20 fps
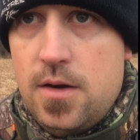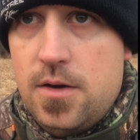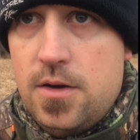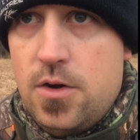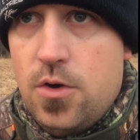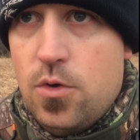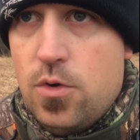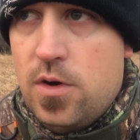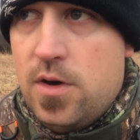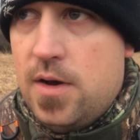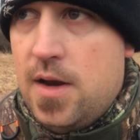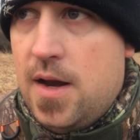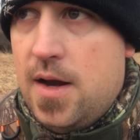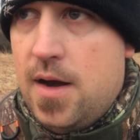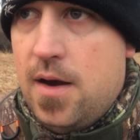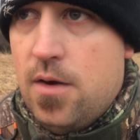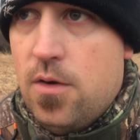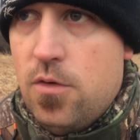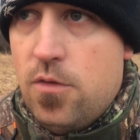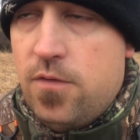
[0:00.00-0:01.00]
during that
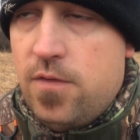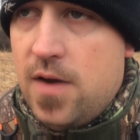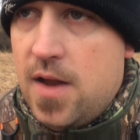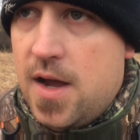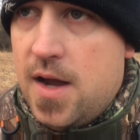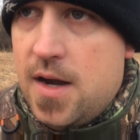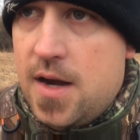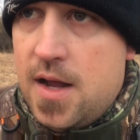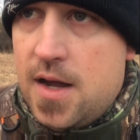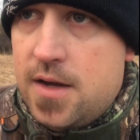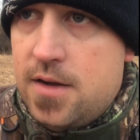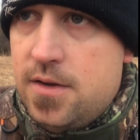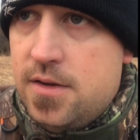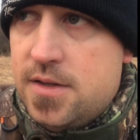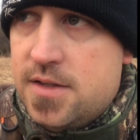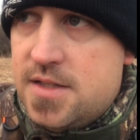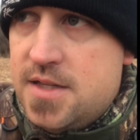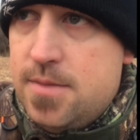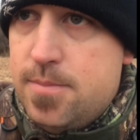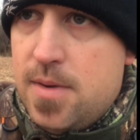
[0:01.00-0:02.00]
arrow flight, I
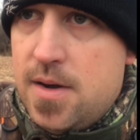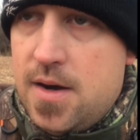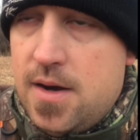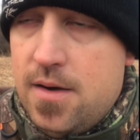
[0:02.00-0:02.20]
couldn't see my